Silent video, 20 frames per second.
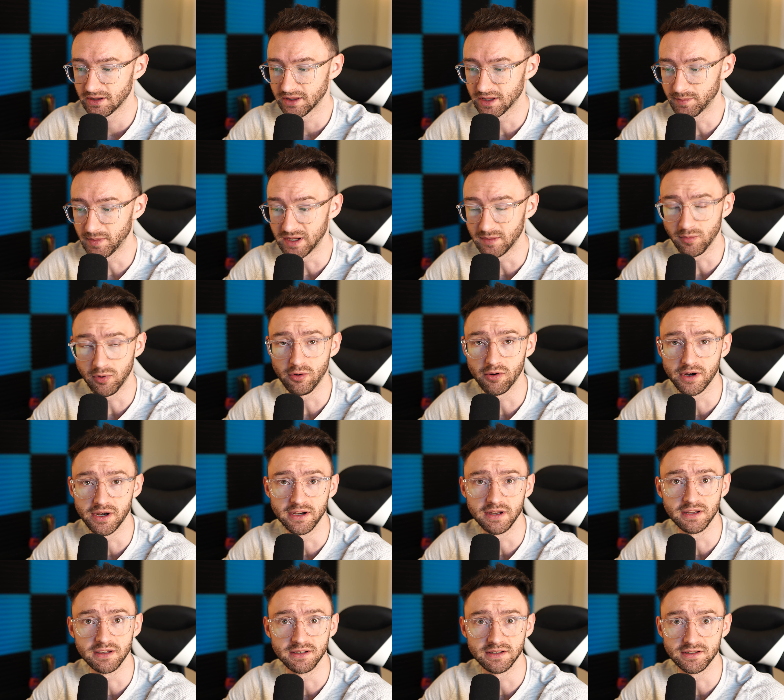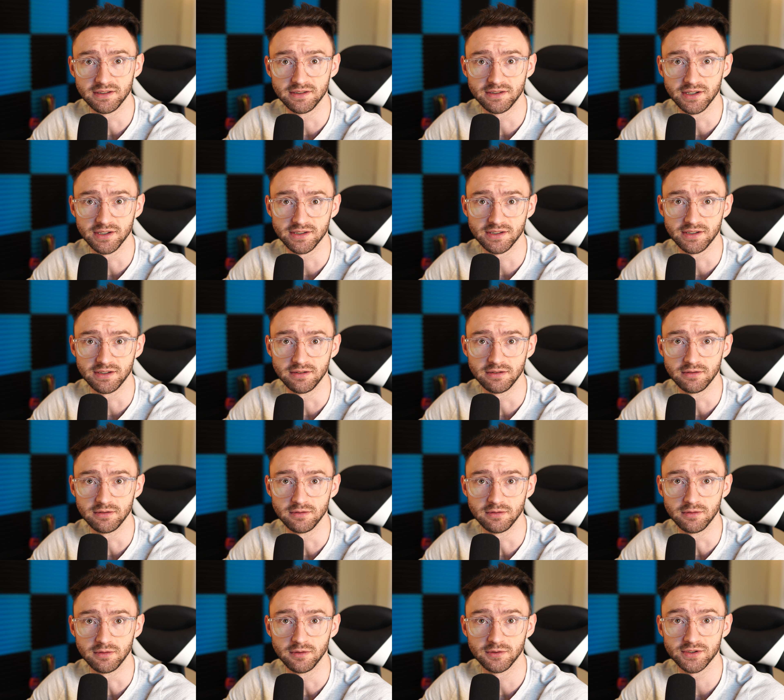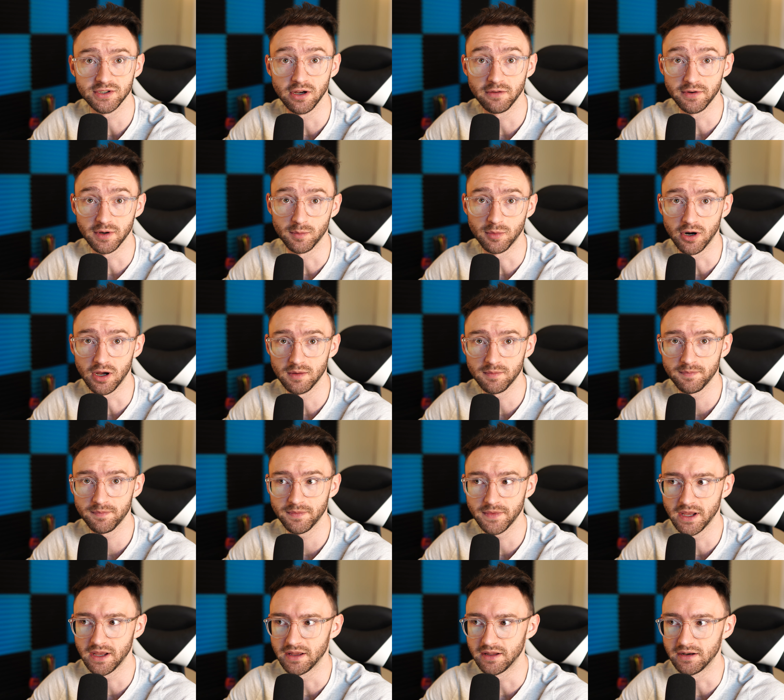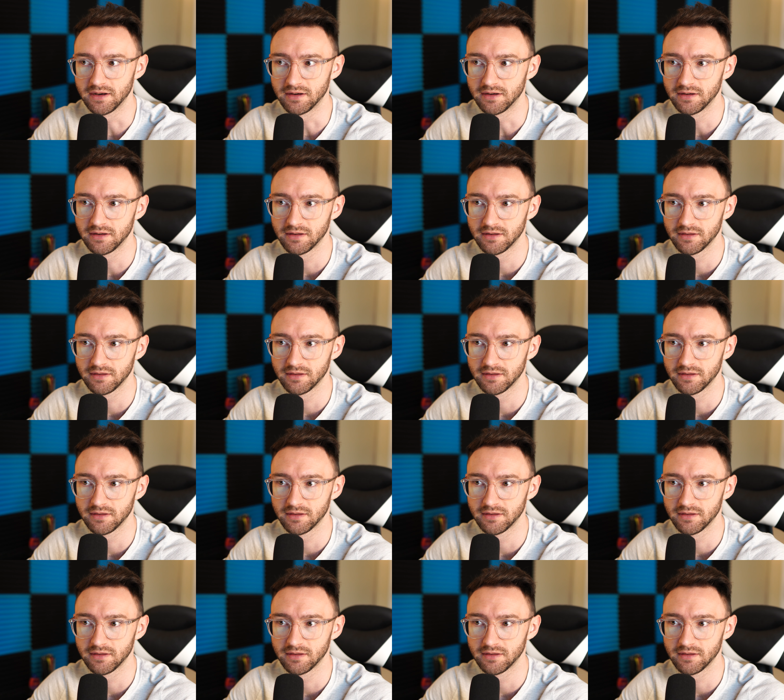the main point is just to solve your problem, and